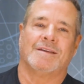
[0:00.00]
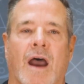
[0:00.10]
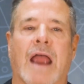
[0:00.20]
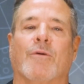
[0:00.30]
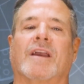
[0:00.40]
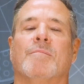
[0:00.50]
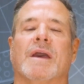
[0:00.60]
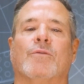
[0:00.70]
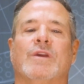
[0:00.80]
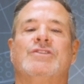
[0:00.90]
I
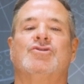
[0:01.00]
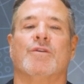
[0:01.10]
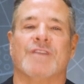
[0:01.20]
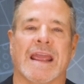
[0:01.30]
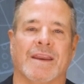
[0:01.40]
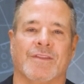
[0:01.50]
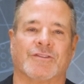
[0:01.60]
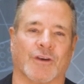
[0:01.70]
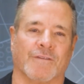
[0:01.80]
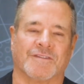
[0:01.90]
recommend rejuvenating the
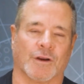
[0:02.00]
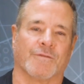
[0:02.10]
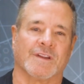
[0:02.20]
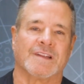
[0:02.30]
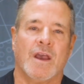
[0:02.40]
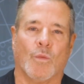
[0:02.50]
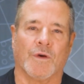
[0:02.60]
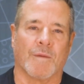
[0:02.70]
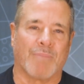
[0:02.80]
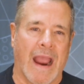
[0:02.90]
turf surface
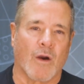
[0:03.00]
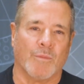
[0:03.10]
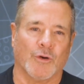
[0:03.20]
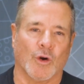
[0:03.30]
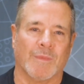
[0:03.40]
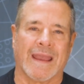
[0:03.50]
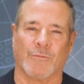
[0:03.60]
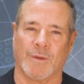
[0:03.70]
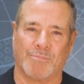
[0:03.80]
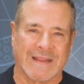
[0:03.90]
with a power broom and
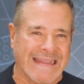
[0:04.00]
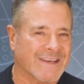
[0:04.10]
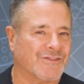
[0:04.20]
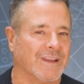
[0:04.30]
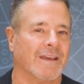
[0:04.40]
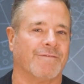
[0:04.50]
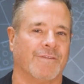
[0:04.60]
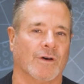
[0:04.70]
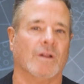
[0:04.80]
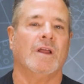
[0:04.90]
replenish the
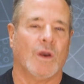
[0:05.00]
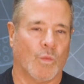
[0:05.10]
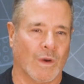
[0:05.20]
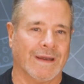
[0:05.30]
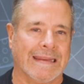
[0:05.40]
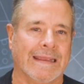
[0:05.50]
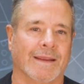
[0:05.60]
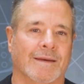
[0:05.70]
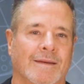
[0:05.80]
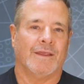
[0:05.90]
infill when
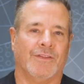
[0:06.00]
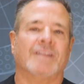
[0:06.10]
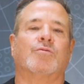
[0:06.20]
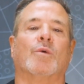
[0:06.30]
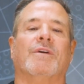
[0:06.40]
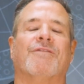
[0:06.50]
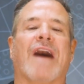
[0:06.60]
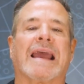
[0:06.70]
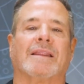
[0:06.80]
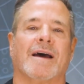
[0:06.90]
needed. This will
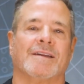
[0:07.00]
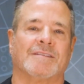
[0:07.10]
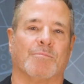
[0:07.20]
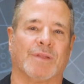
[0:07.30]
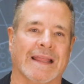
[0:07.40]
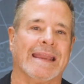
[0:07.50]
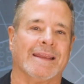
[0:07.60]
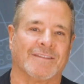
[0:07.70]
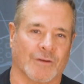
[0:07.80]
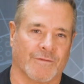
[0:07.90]
revitalize the
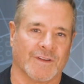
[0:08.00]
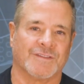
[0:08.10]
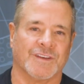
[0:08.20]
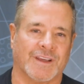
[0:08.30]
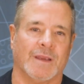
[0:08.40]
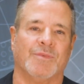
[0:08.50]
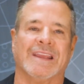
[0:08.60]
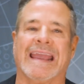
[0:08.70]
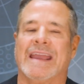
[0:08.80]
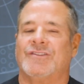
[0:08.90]
playing surface to keep
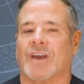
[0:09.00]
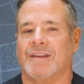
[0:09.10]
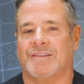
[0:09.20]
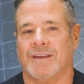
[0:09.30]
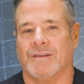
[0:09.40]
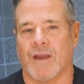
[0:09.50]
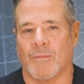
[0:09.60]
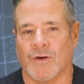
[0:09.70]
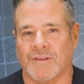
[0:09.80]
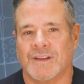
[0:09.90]
the HIC
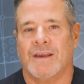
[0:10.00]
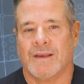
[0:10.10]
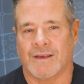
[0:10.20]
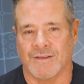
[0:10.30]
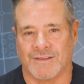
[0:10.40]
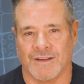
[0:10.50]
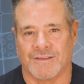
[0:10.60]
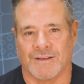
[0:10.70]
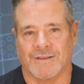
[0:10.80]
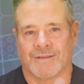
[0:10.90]
numbers consistent.